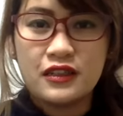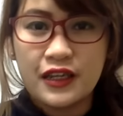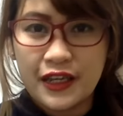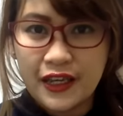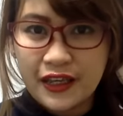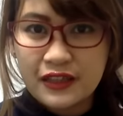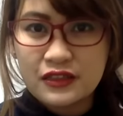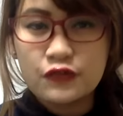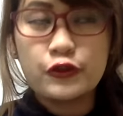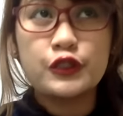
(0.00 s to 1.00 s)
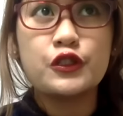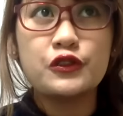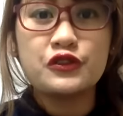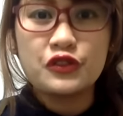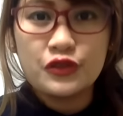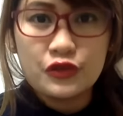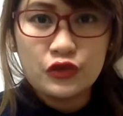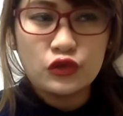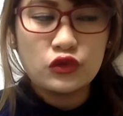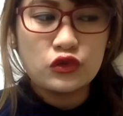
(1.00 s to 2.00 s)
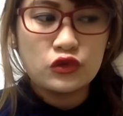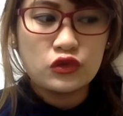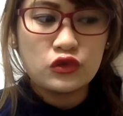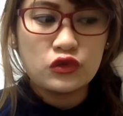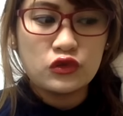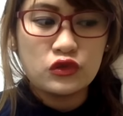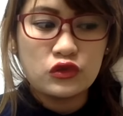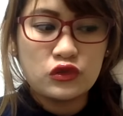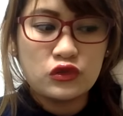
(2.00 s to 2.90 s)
And for those who